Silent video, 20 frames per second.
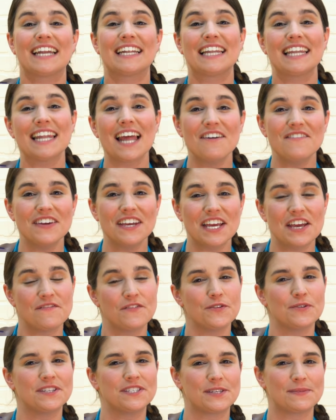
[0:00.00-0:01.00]
I'd love it
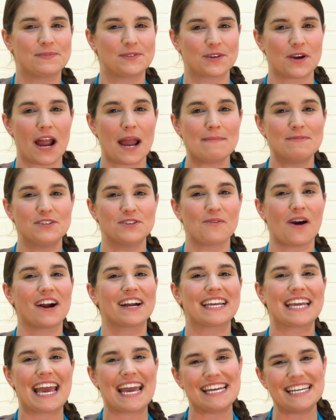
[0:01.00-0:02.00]
if you would subscribe to
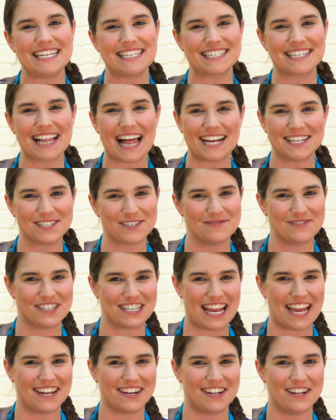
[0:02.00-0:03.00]
our Caitie's Classroom
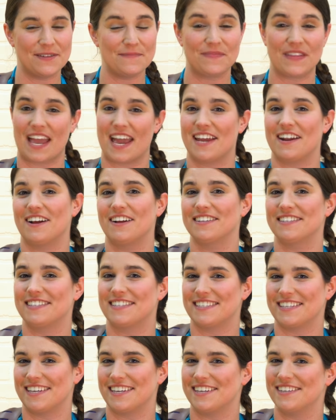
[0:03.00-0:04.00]
channel, and I'll
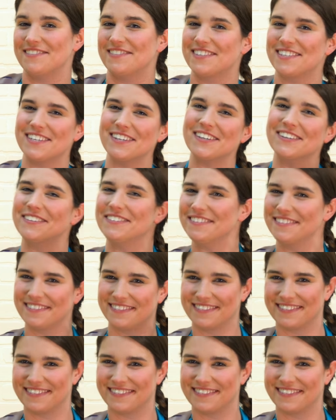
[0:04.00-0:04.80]
see you soon.